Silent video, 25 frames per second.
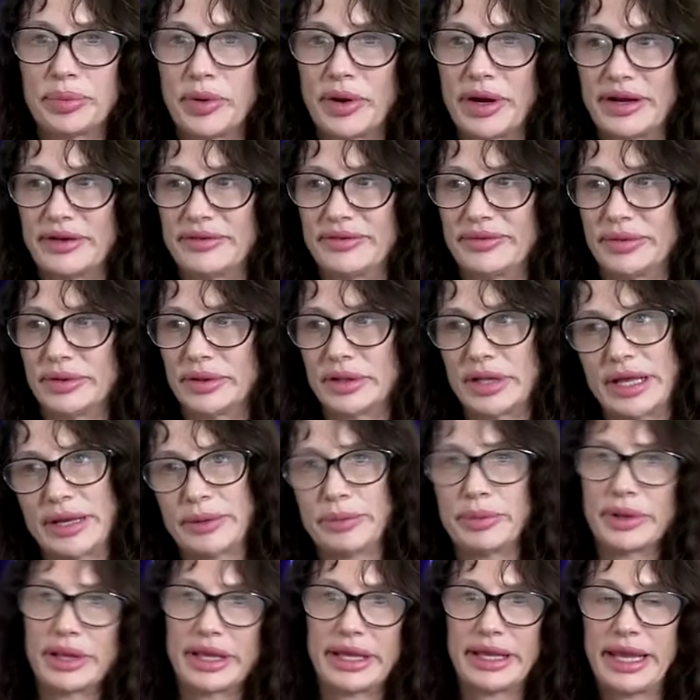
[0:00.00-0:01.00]
prideful,
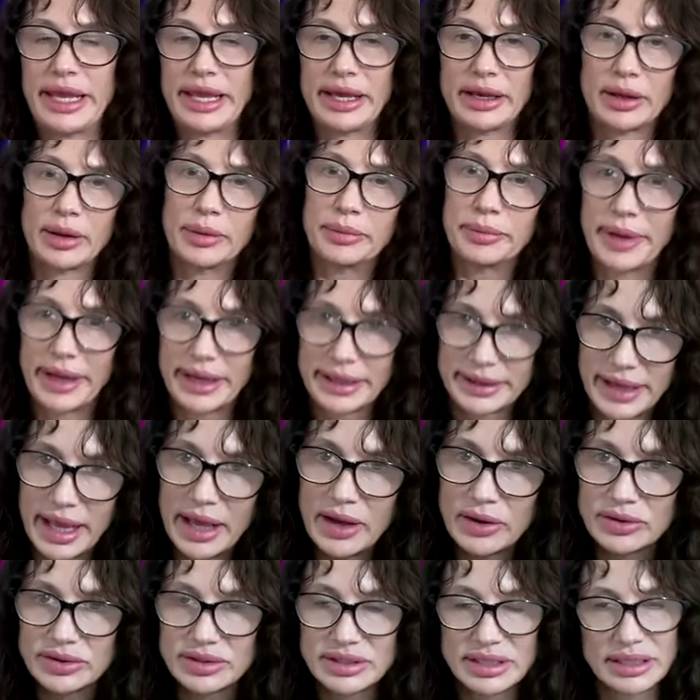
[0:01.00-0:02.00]
like, well, I can't come back
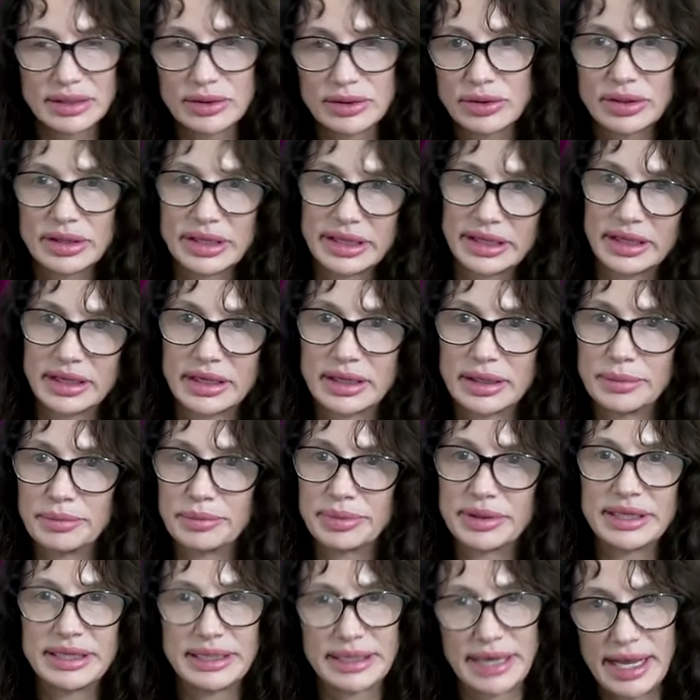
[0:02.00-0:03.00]
now because I look like a
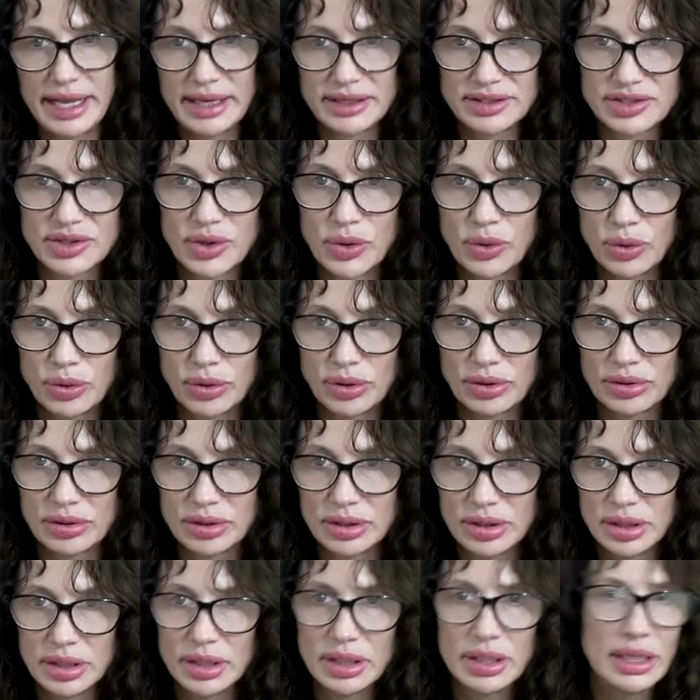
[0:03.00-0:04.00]
complete asshole.
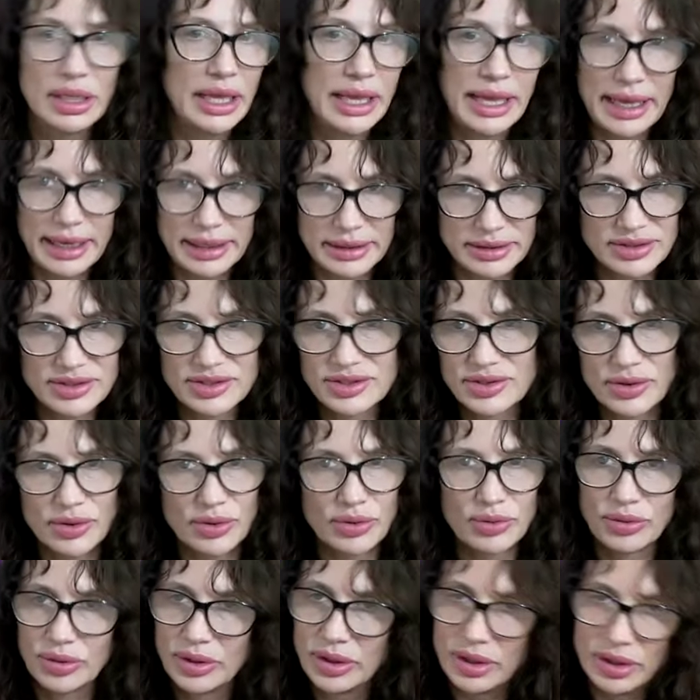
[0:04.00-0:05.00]
And
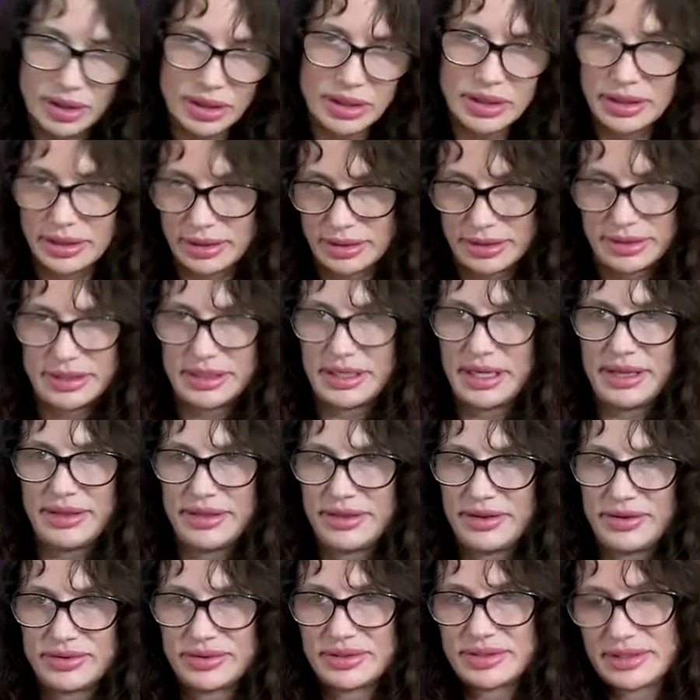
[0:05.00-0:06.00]
so
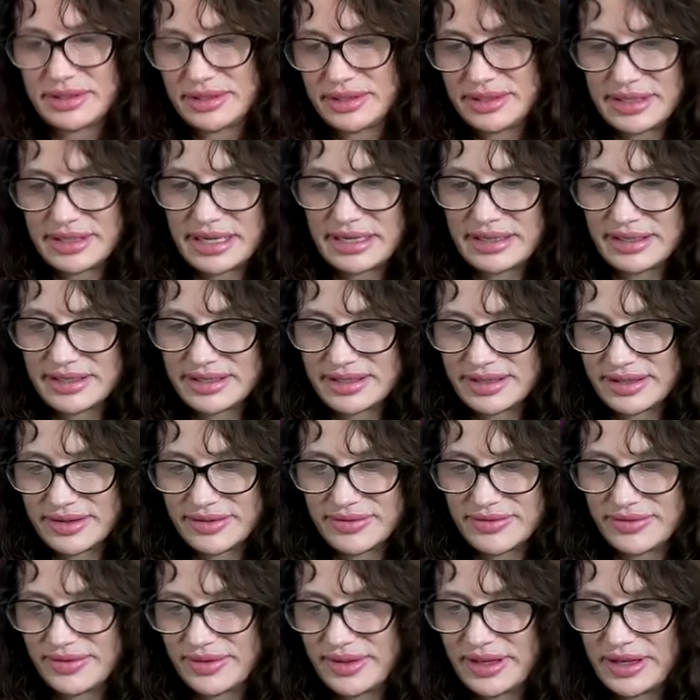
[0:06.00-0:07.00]
again, there's a sense
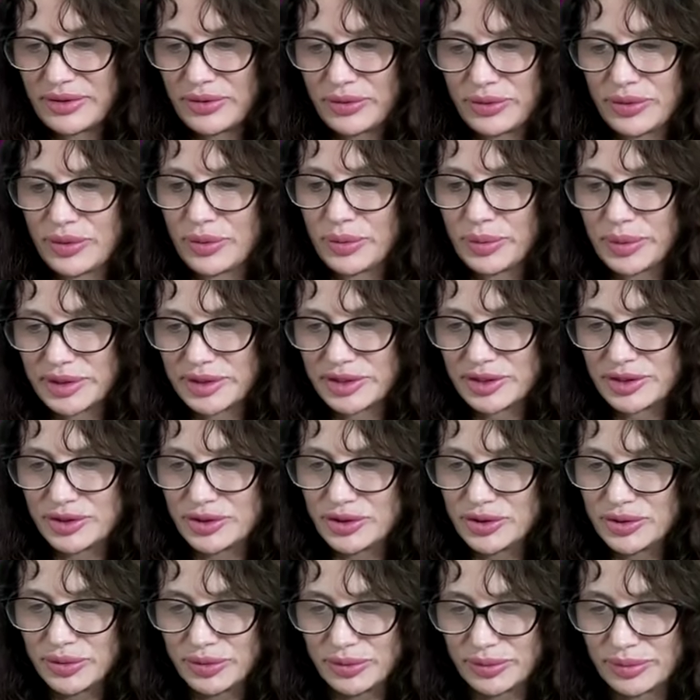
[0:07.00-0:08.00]
of they don't know what to
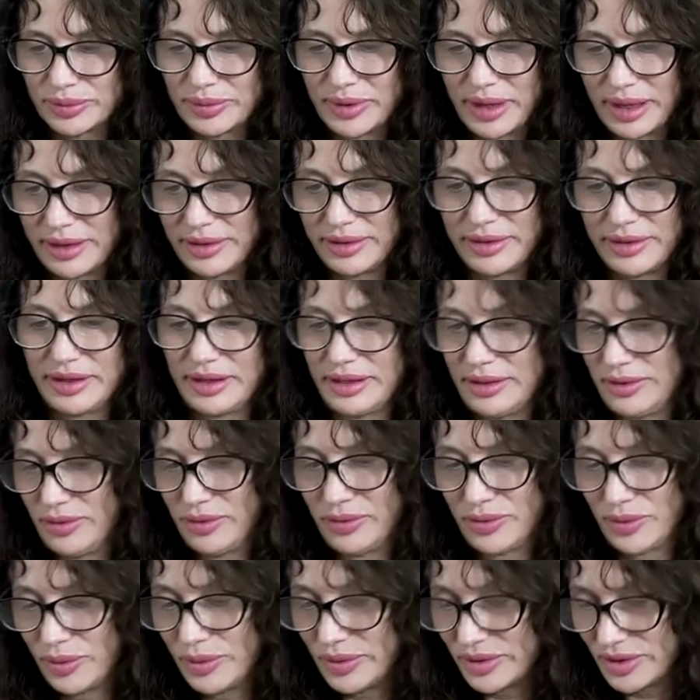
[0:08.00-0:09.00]
do. And they
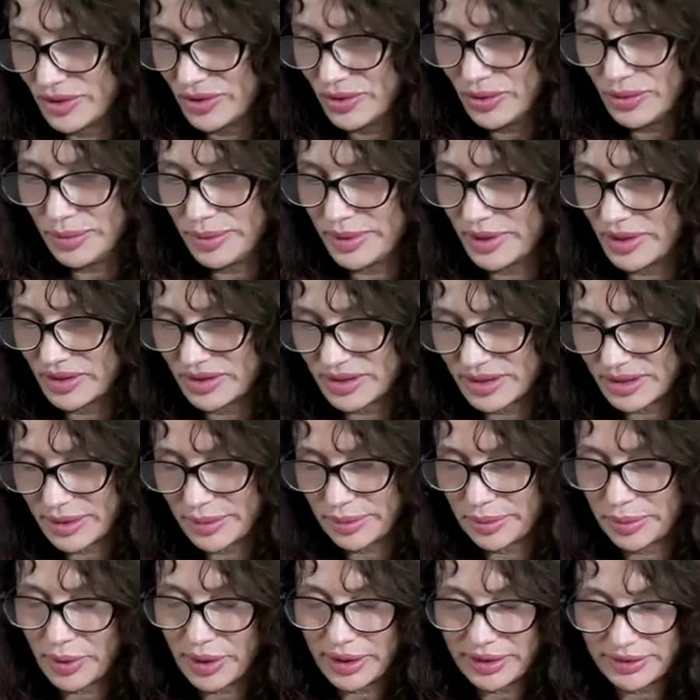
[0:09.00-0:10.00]
don't know what to do because
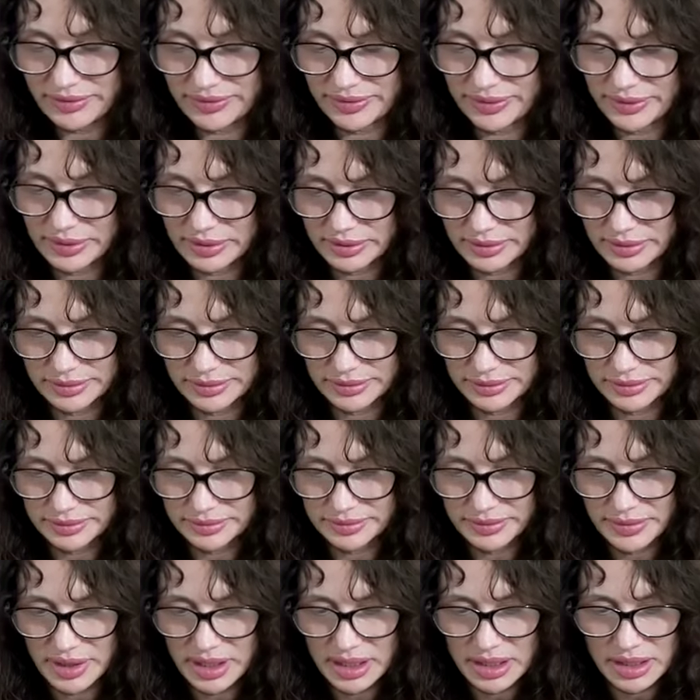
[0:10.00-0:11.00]
they're prideful.
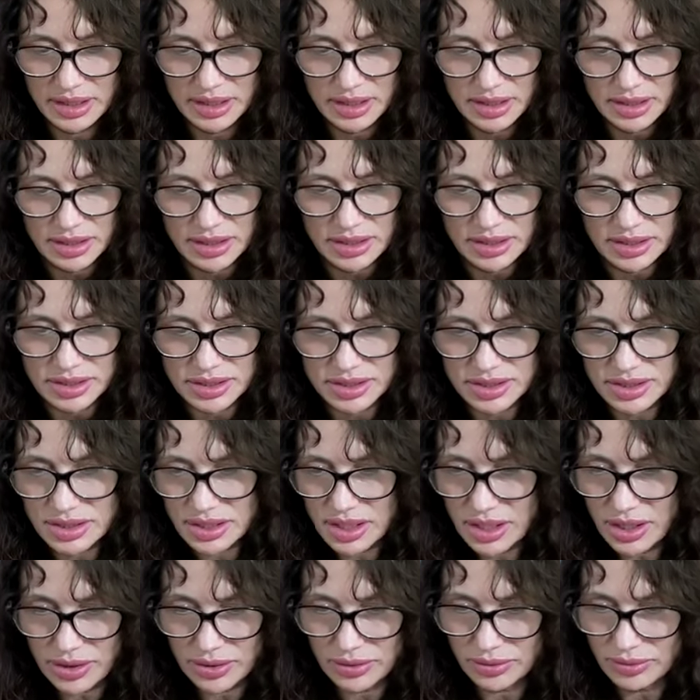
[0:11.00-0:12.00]

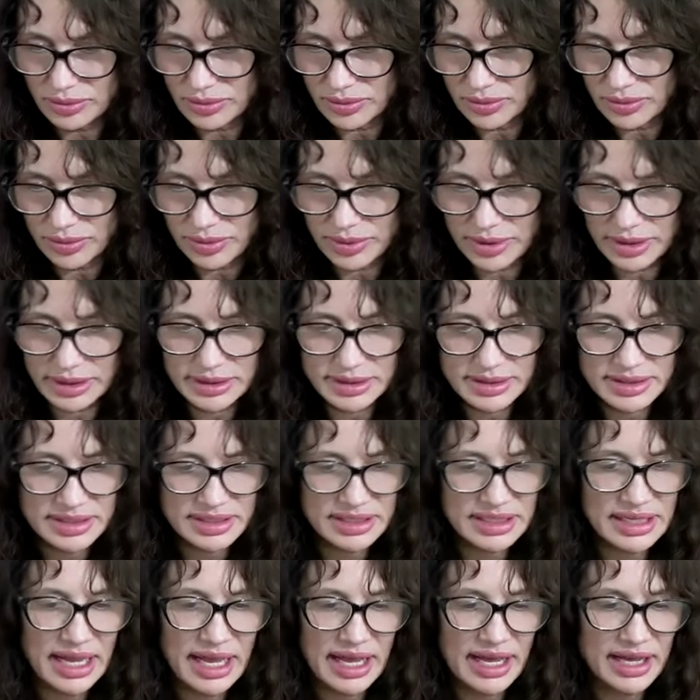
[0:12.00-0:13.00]
So let's
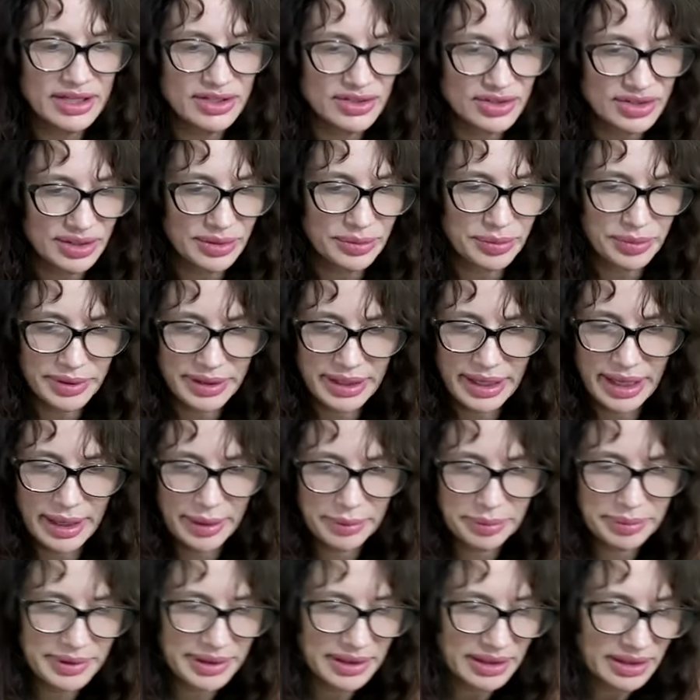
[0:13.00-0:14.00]
see actually what
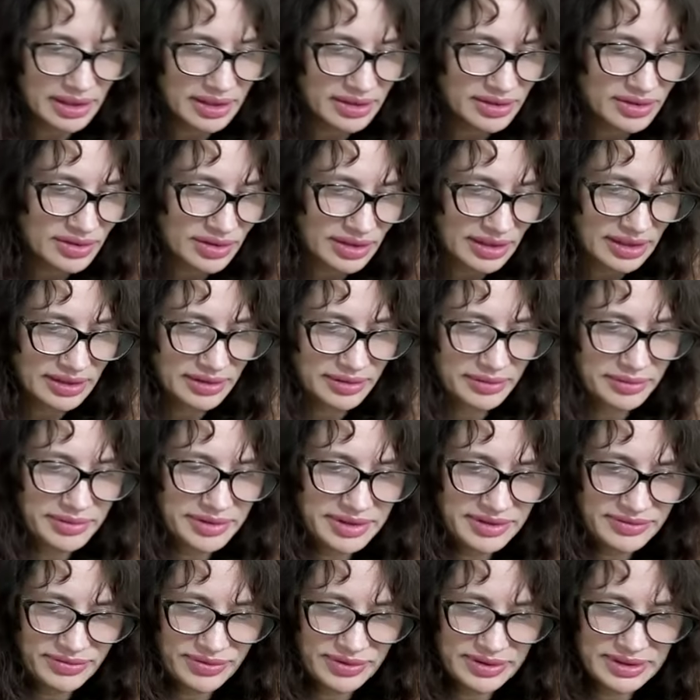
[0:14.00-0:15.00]
happened. We'll get
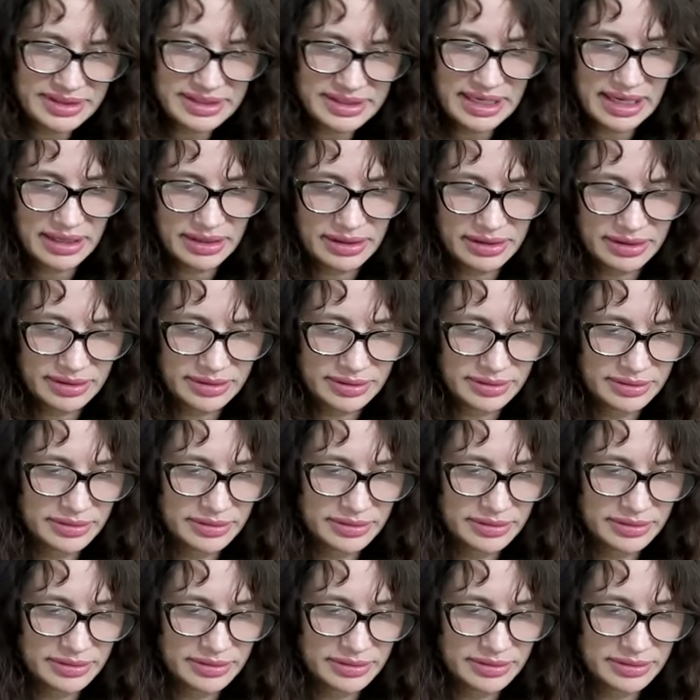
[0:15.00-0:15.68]
a different deck.